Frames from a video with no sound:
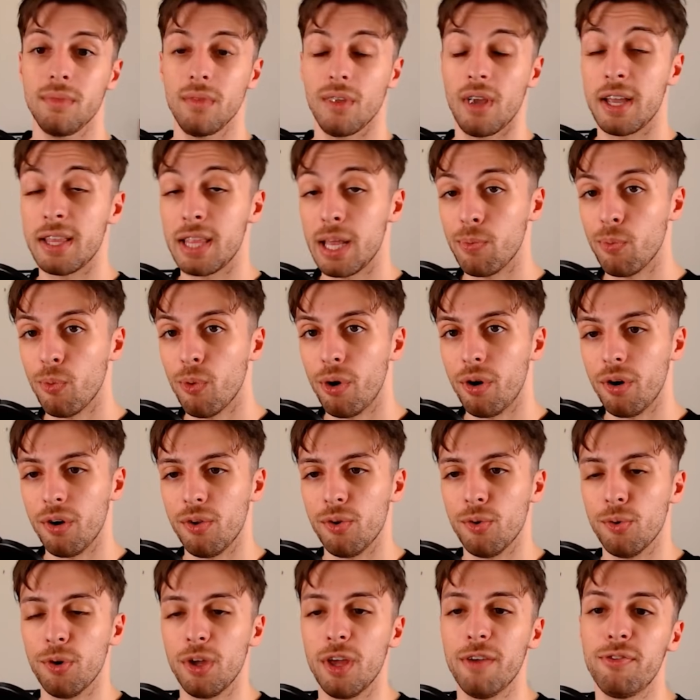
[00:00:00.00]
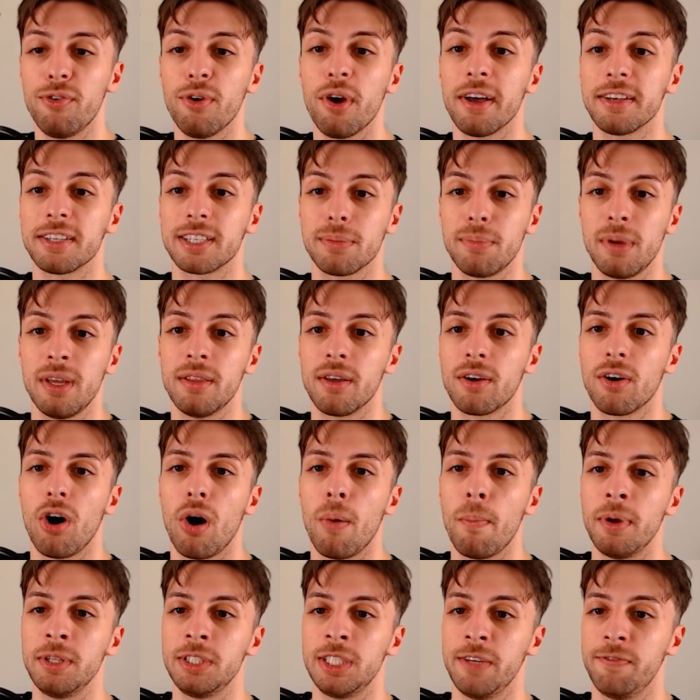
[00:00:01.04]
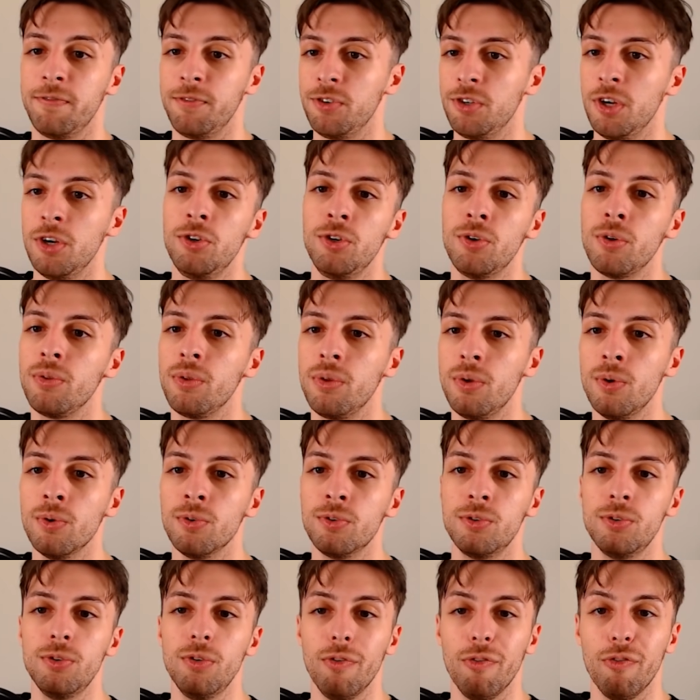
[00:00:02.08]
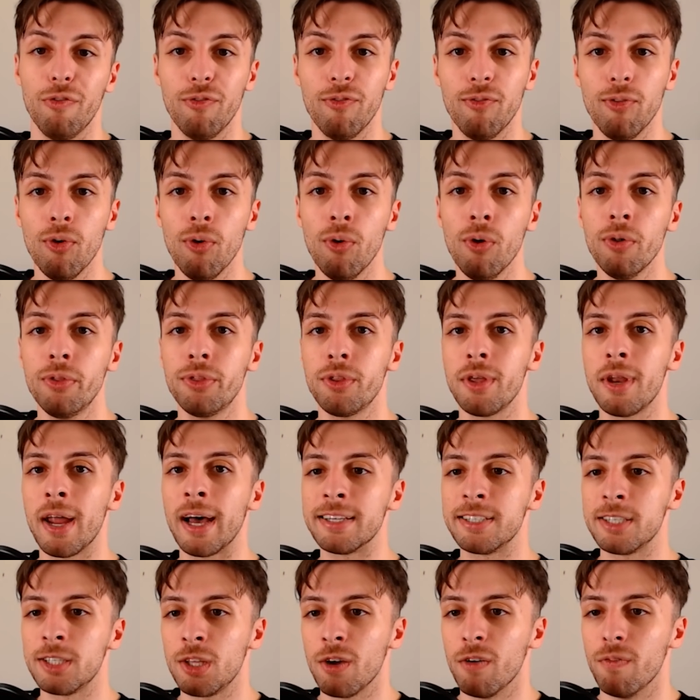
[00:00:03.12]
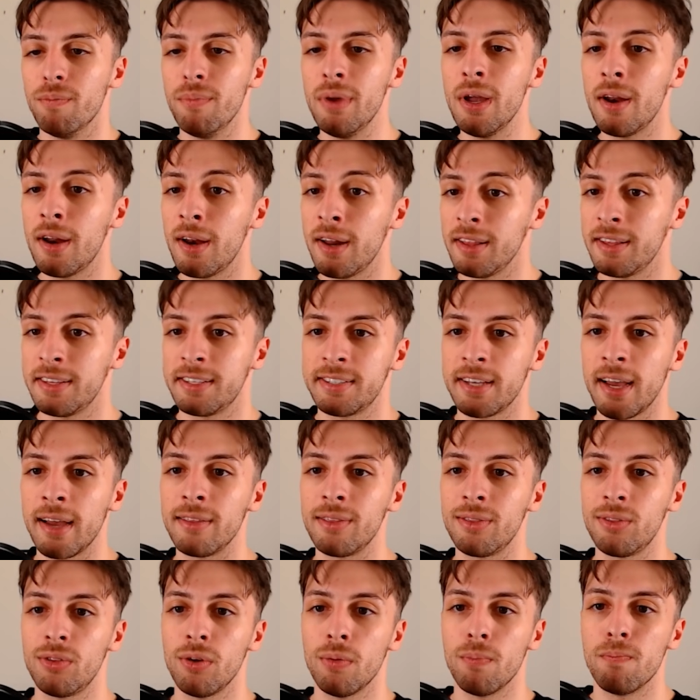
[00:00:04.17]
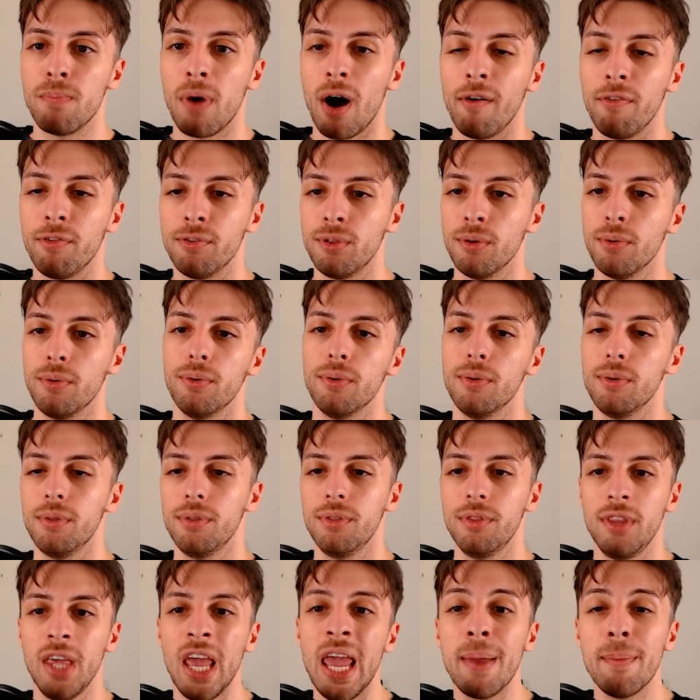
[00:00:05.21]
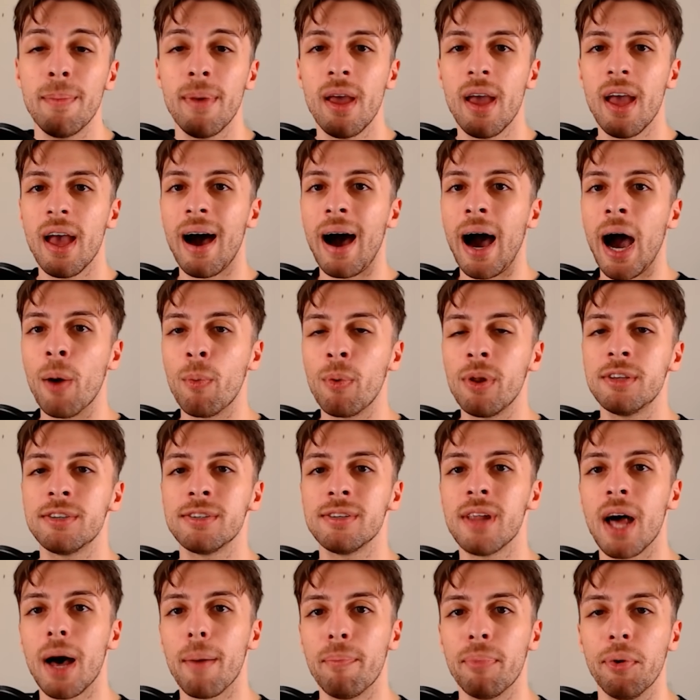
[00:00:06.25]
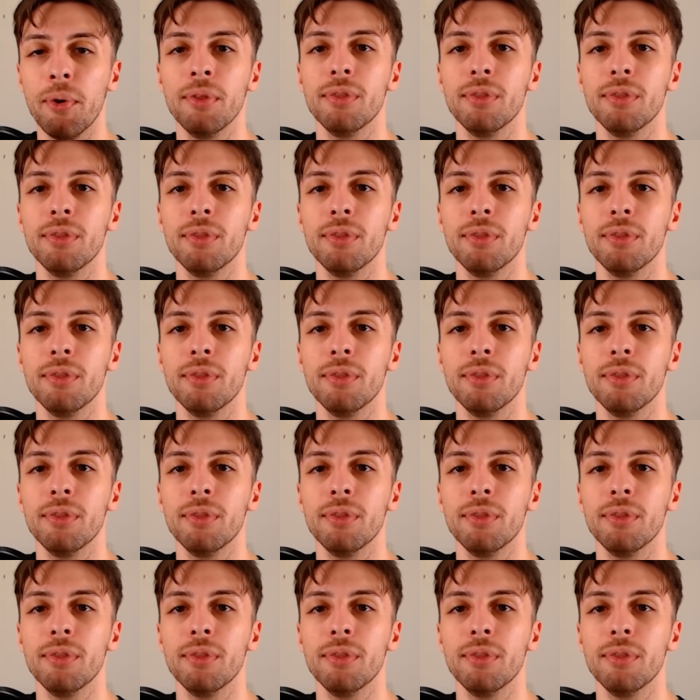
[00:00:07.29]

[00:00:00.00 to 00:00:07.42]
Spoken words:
And I warn you, if you ask me in the comments if she should use the full Tenacity of Millilith set to buff the whole team, I will slap you in the